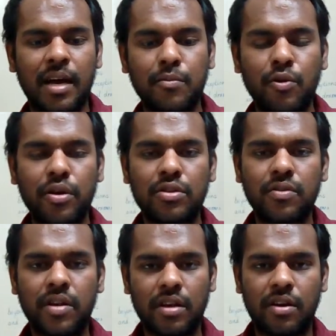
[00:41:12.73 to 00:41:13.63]
I'm going to
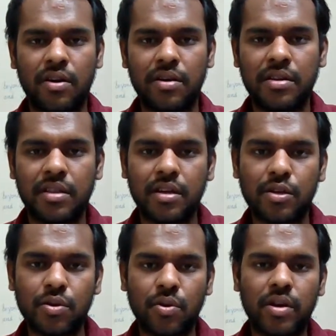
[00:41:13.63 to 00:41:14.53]
record the
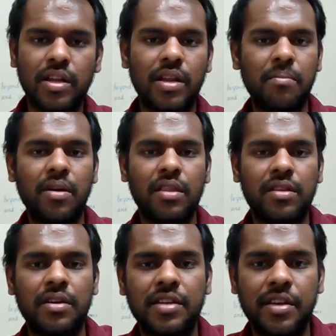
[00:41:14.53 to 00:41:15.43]
tutorial number
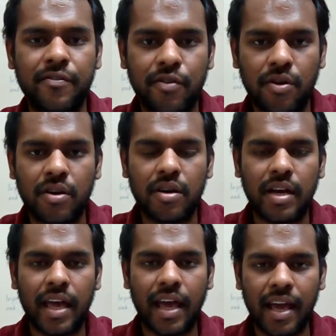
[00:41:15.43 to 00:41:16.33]

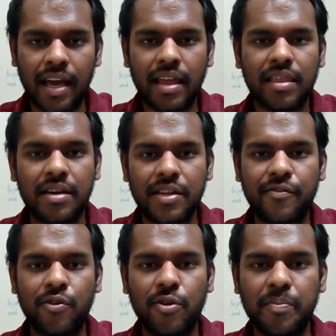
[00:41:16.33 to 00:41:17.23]
34A,
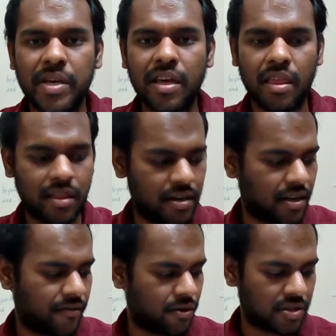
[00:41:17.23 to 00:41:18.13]
34B,
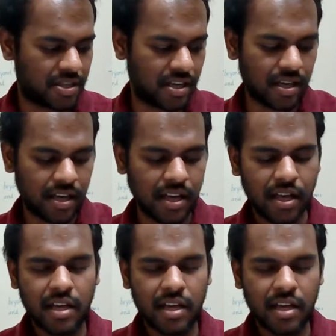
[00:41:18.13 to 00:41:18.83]
34C